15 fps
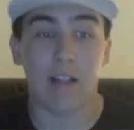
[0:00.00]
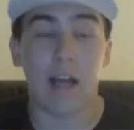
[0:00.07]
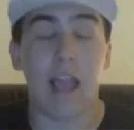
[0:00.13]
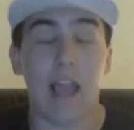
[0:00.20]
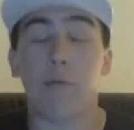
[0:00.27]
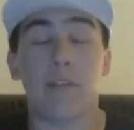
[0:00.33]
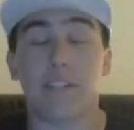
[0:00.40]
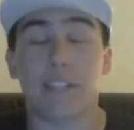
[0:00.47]

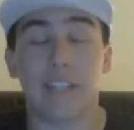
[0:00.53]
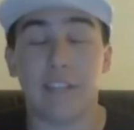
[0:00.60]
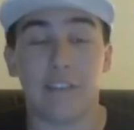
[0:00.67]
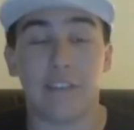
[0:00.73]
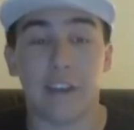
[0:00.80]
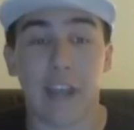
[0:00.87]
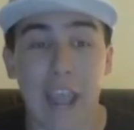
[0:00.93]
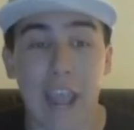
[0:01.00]
I wasn't
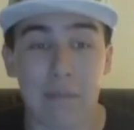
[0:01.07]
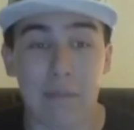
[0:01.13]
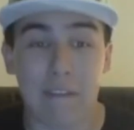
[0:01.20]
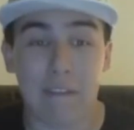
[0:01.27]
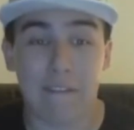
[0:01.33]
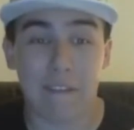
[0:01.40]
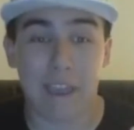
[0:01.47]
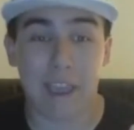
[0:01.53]
even an anime
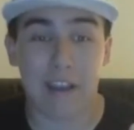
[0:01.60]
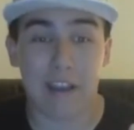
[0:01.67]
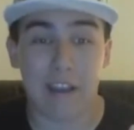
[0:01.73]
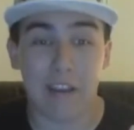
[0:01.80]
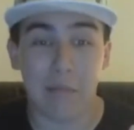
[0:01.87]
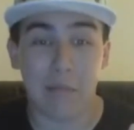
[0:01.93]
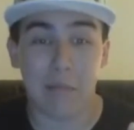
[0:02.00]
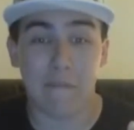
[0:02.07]
fan
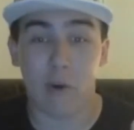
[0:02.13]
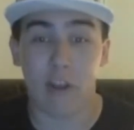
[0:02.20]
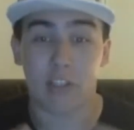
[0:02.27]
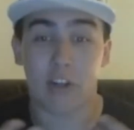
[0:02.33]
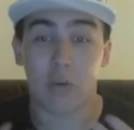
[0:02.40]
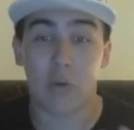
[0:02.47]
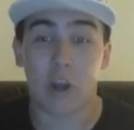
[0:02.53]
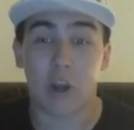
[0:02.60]
before I
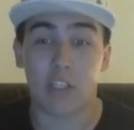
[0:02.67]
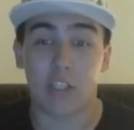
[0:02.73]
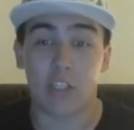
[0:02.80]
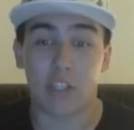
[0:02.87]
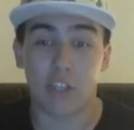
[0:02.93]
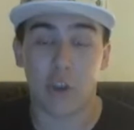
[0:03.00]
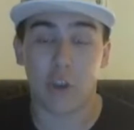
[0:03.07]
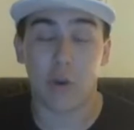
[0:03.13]
started watching this
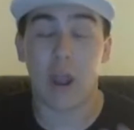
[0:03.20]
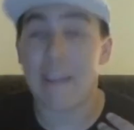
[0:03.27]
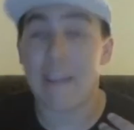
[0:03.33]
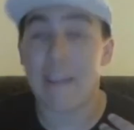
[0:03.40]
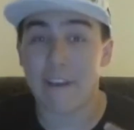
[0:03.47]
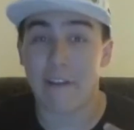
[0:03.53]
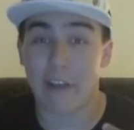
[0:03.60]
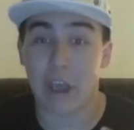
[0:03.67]
show and I
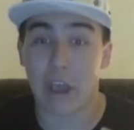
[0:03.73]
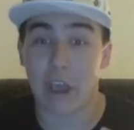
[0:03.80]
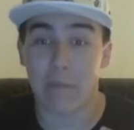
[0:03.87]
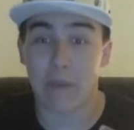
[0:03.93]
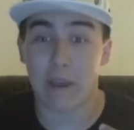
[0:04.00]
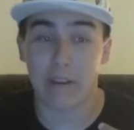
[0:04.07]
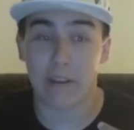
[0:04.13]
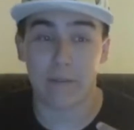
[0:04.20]
found out
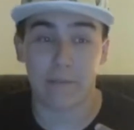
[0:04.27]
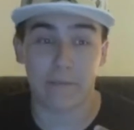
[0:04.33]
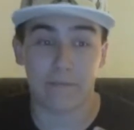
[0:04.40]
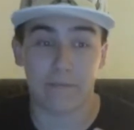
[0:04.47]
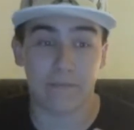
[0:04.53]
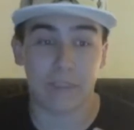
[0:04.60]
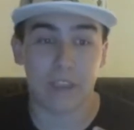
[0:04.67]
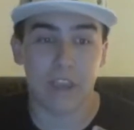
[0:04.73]
about it.
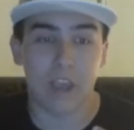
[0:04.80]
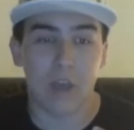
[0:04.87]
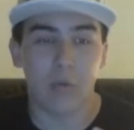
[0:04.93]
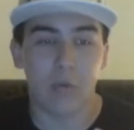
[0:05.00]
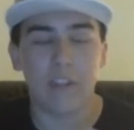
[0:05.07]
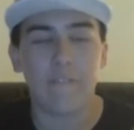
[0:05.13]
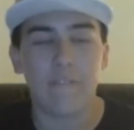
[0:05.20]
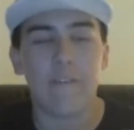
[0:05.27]

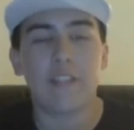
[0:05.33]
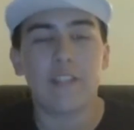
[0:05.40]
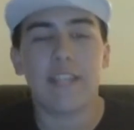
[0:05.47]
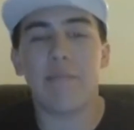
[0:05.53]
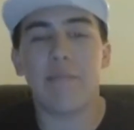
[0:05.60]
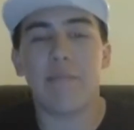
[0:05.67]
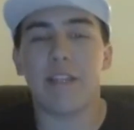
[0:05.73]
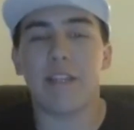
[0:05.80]
Within the first
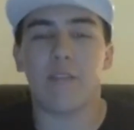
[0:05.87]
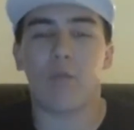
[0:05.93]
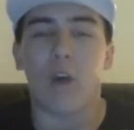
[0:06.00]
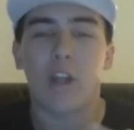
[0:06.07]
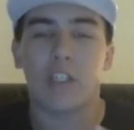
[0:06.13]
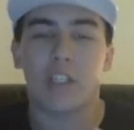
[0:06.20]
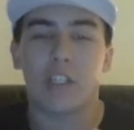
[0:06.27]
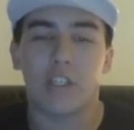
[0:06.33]
10 minutes of
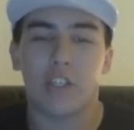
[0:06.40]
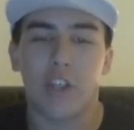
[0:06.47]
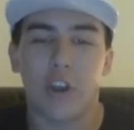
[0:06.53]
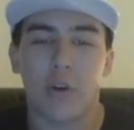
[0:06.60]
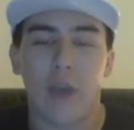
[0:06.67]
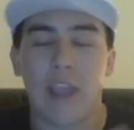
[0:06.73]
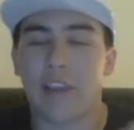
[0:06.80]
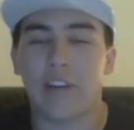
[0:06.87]
watching the
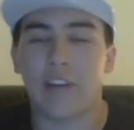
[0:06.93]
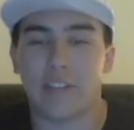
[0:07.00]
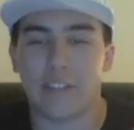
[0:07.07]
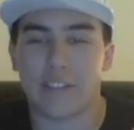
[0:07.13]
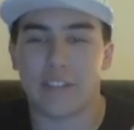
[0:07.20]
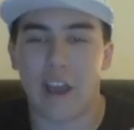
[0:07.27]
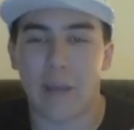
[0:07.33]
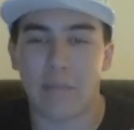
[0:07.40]
show, I couldn't
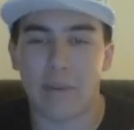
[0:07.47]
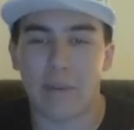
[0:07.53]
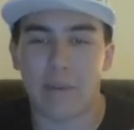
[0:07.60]
stop.